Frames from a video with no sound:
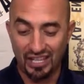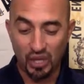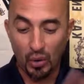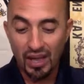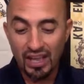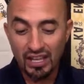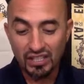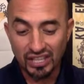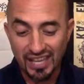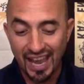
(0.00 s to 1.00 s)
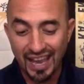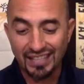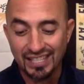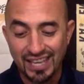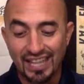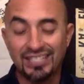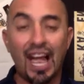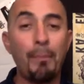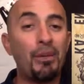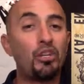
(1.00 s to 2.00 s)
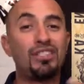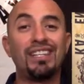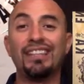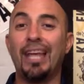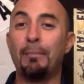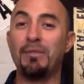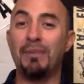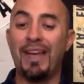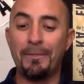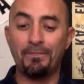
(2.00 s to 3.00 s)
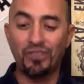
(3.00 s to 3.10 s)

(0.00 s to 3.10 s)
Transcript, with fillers: So today, today's topic, you've seen lips, man.